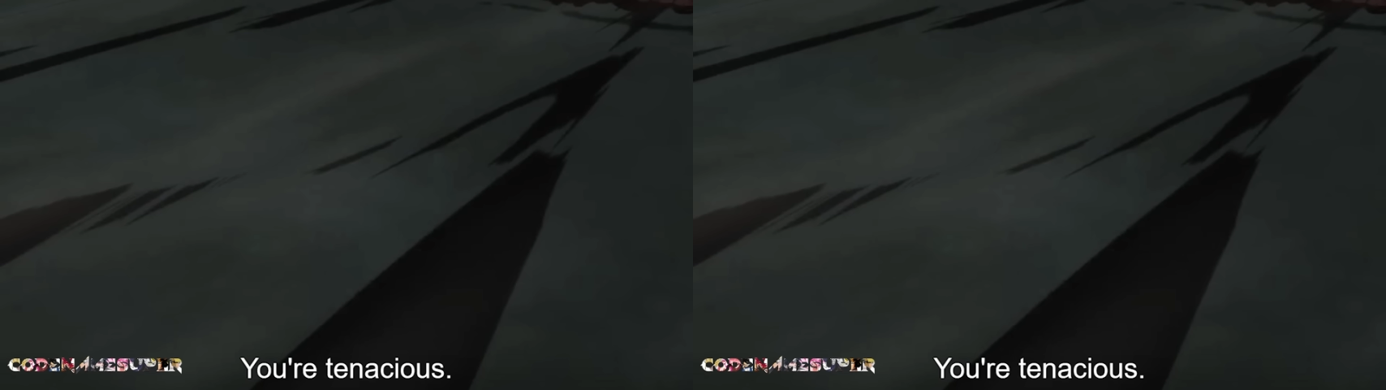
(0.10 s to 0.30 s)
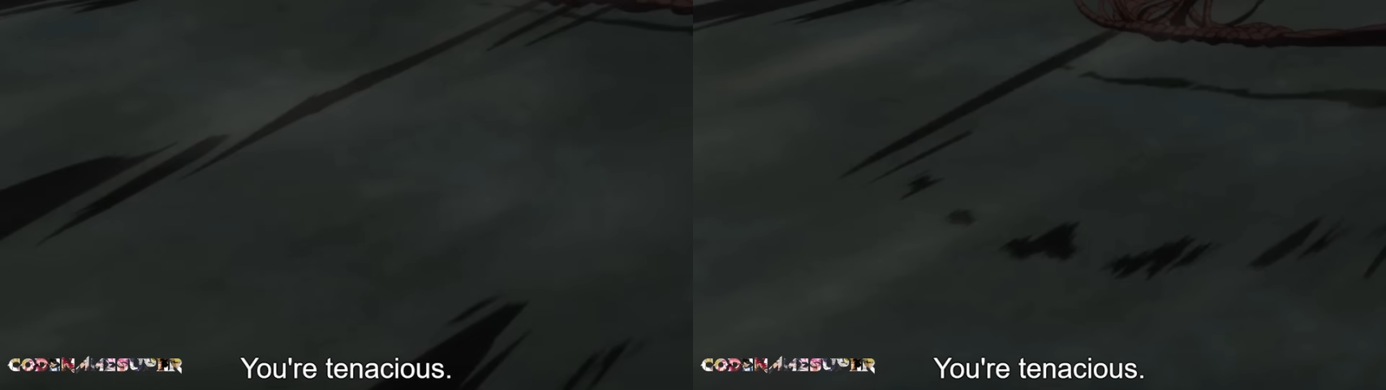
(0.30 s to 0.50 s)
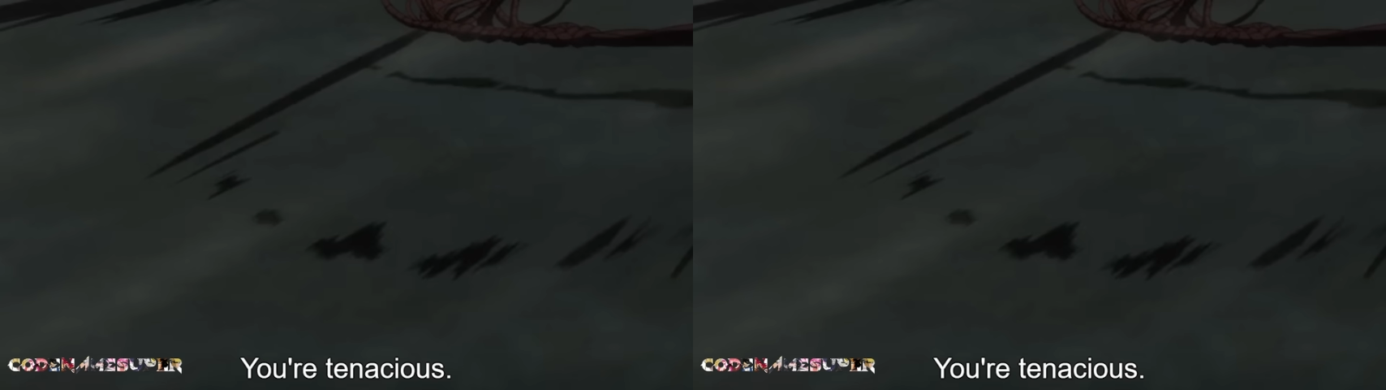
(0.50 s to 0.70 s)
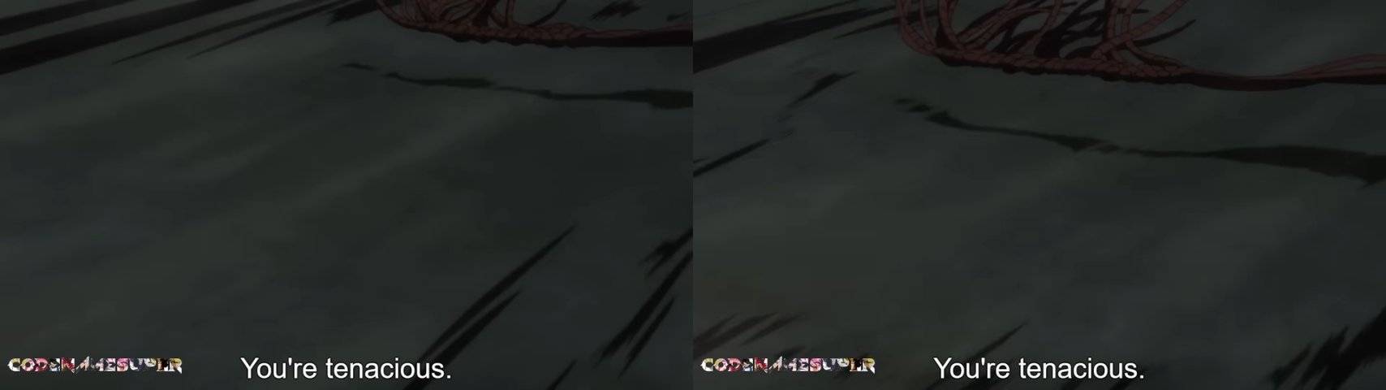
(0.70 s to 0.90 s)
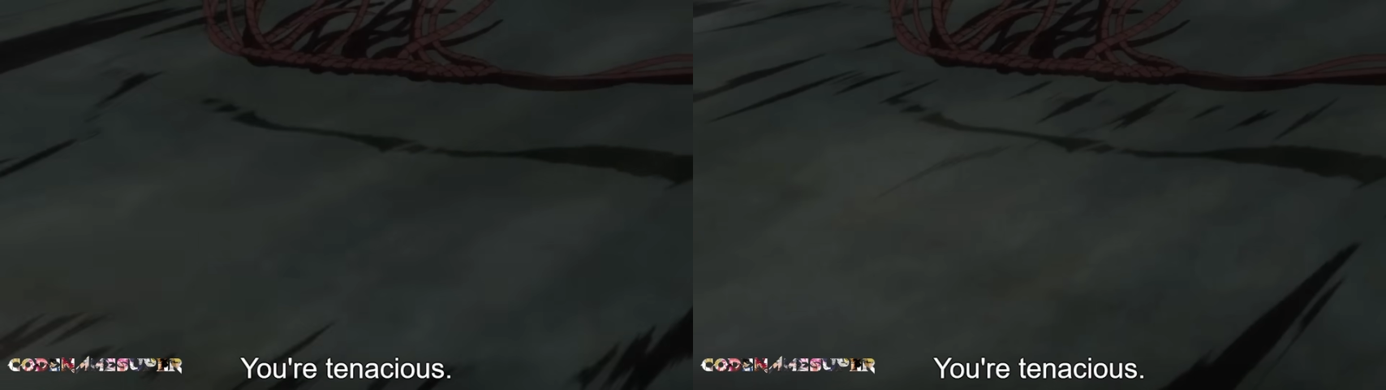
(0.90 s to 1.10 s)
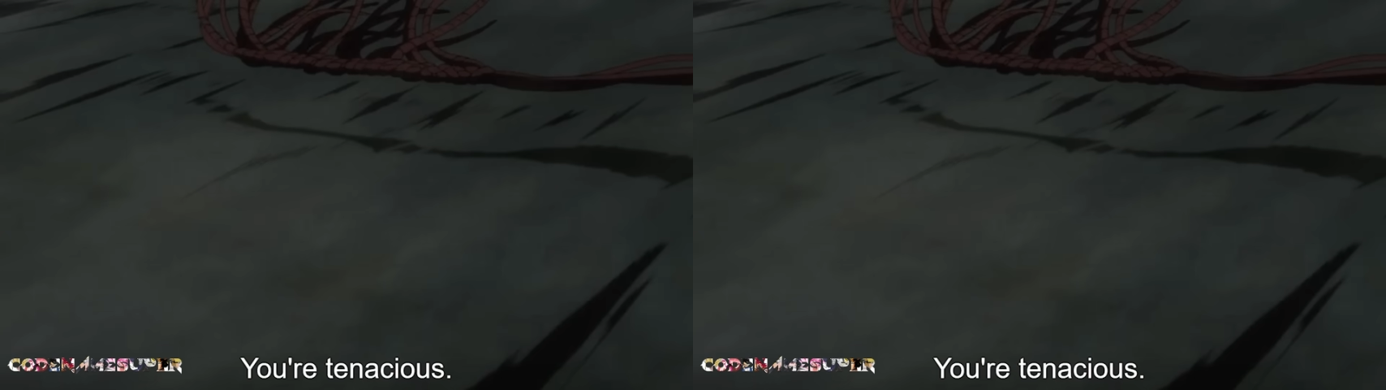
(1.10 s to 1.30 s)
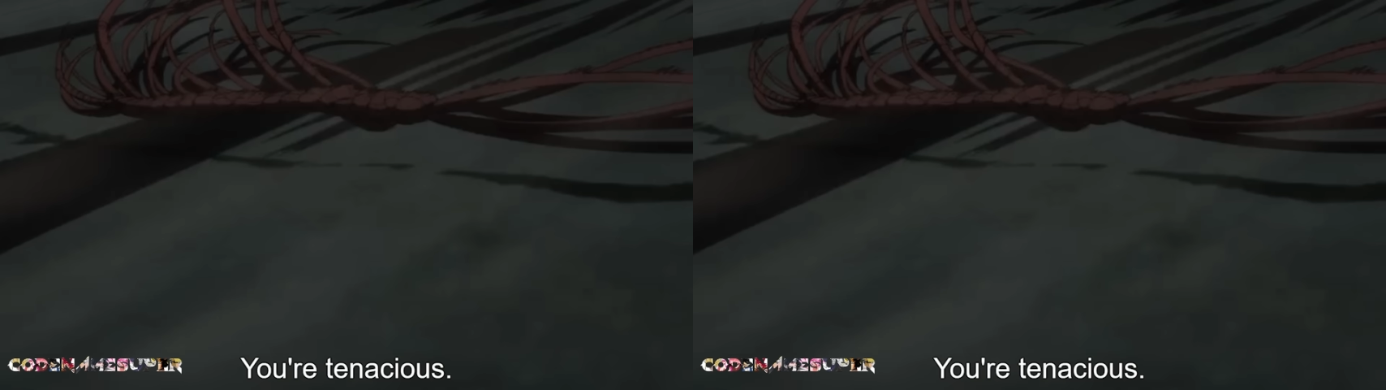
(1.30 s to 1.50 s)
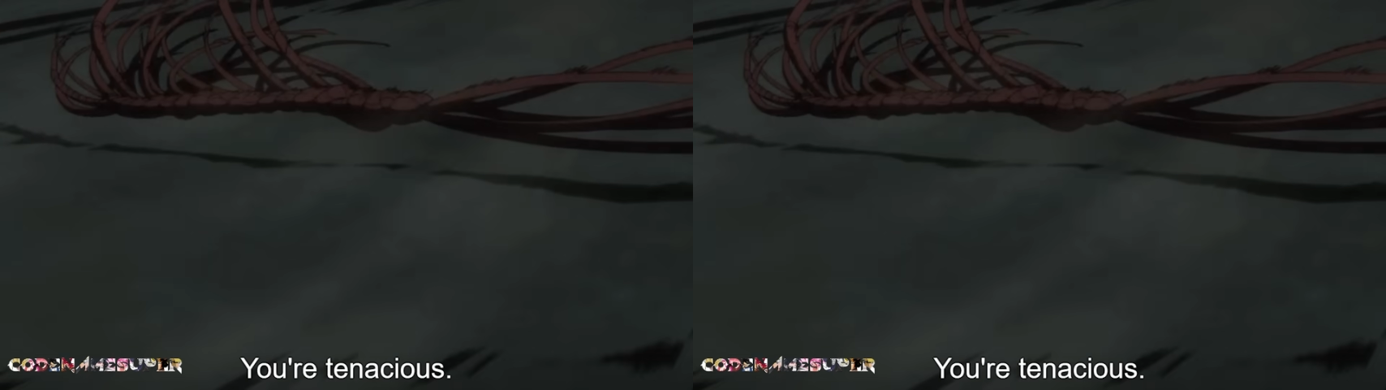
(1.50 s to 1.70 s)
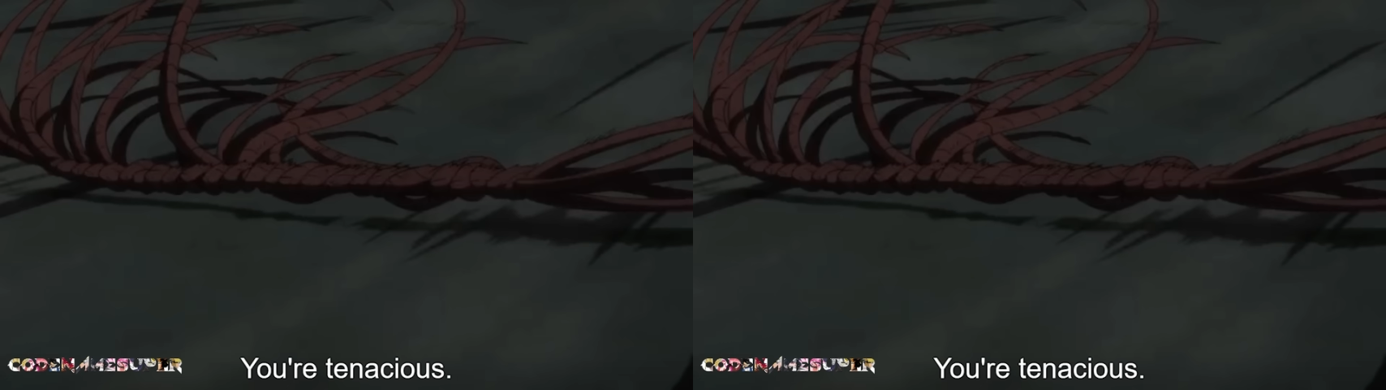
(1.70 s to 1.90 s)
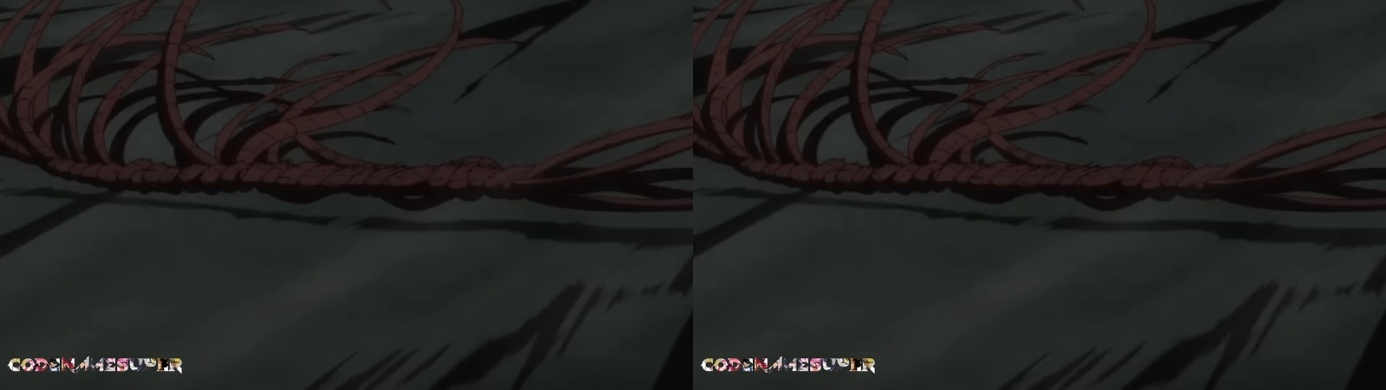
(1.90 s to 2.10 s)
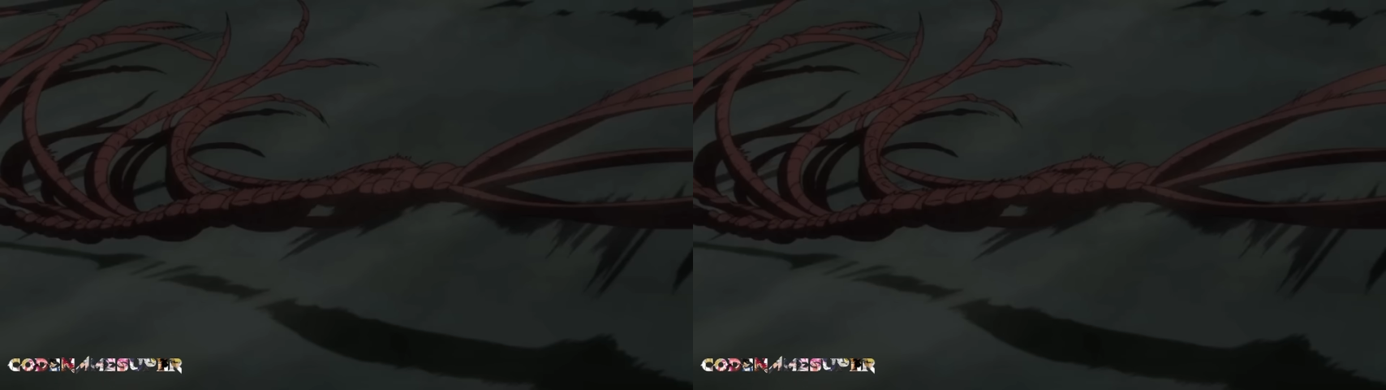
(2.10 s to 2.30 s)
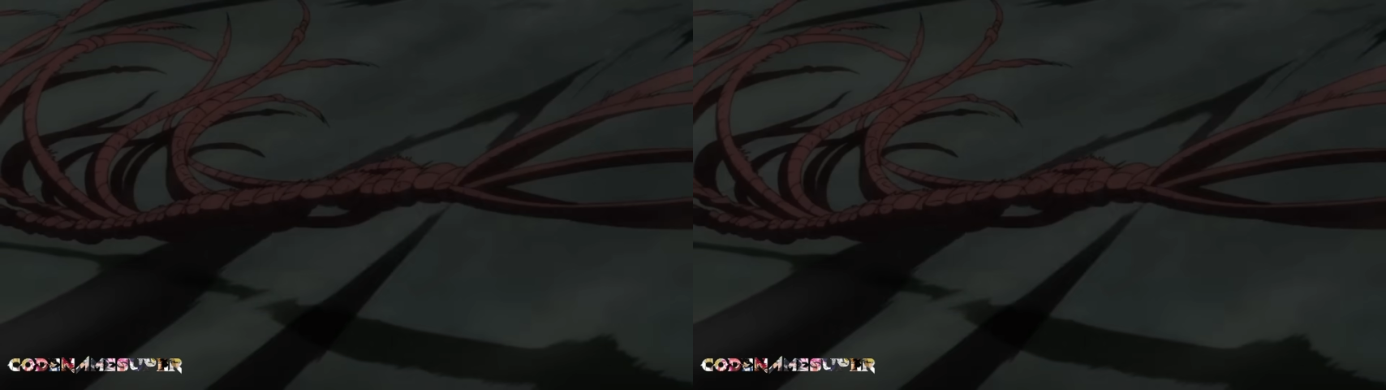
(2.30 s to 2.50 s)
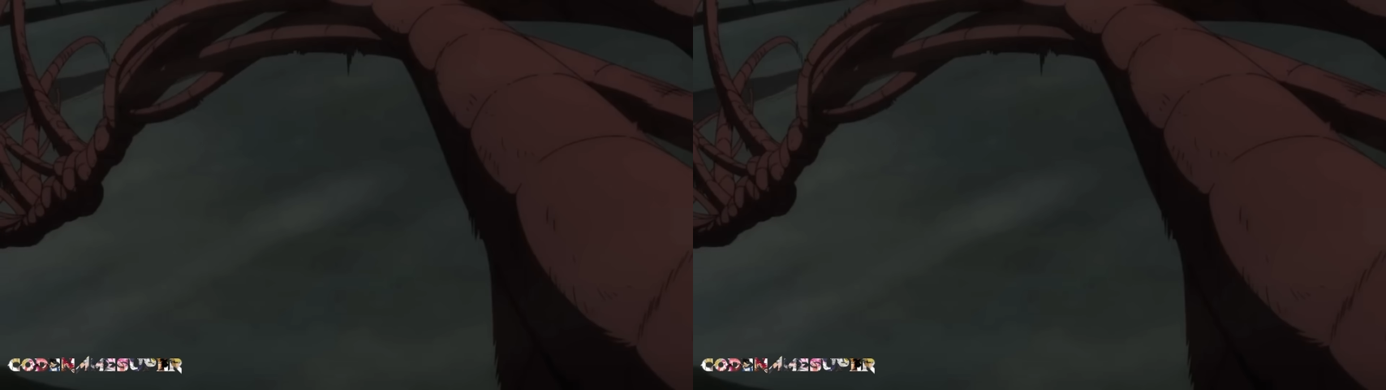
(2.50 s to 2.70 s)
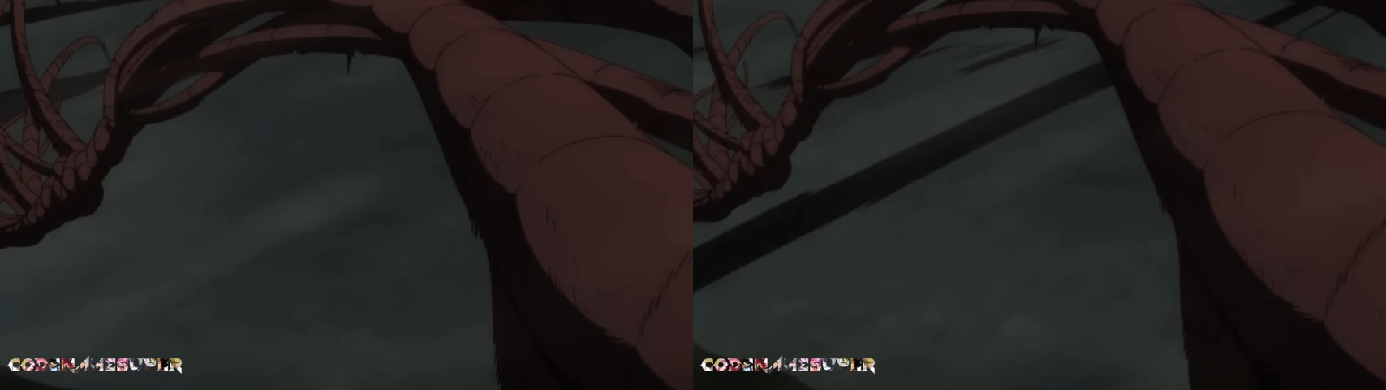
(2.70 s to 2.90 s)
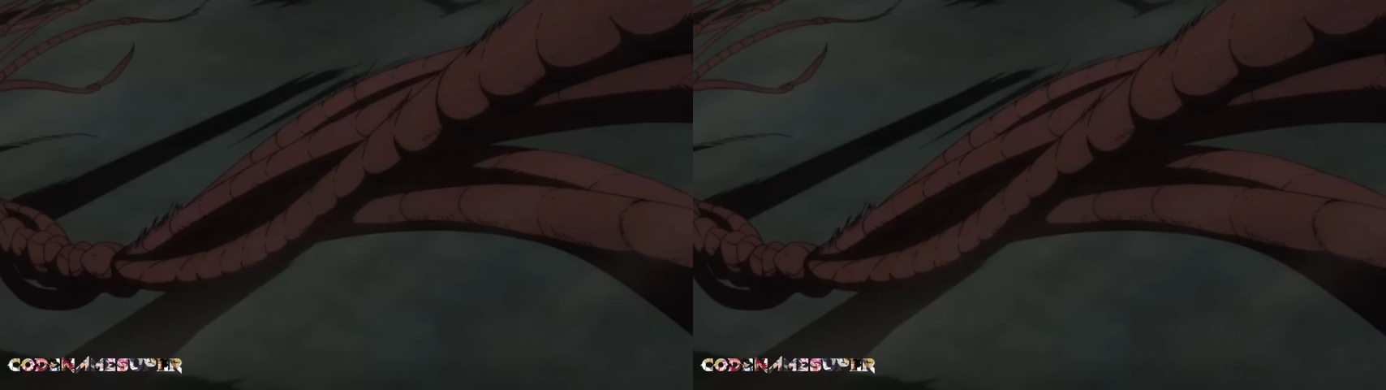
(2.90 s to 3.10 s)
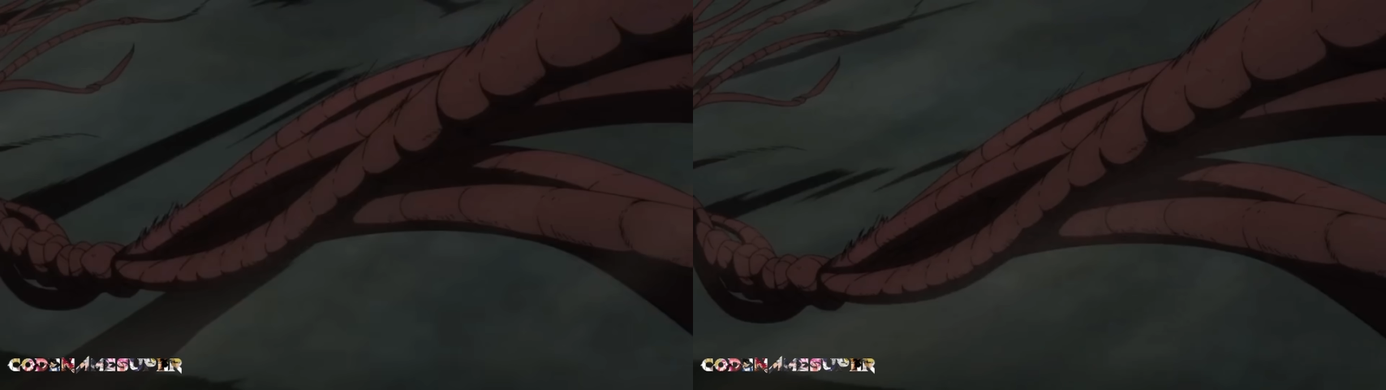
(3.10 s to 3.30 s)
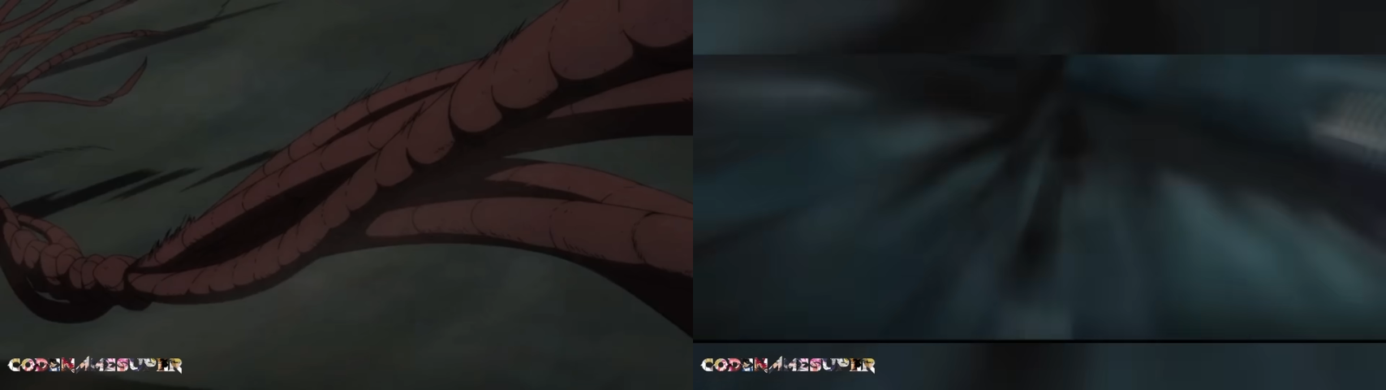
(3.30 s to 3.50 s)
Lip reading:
No face is visible, so there are no lips to read.